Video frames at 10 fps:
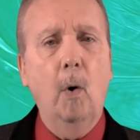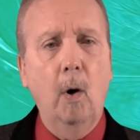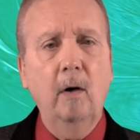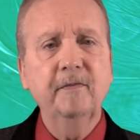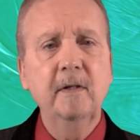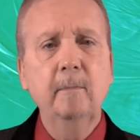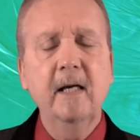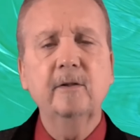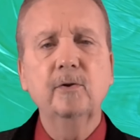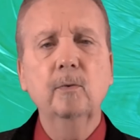often
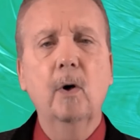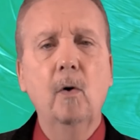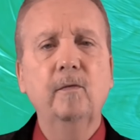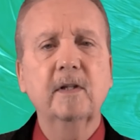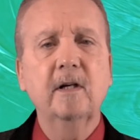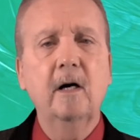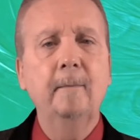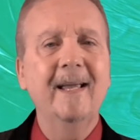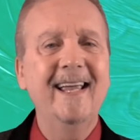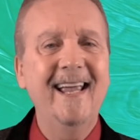makes you
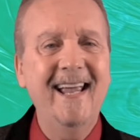overcome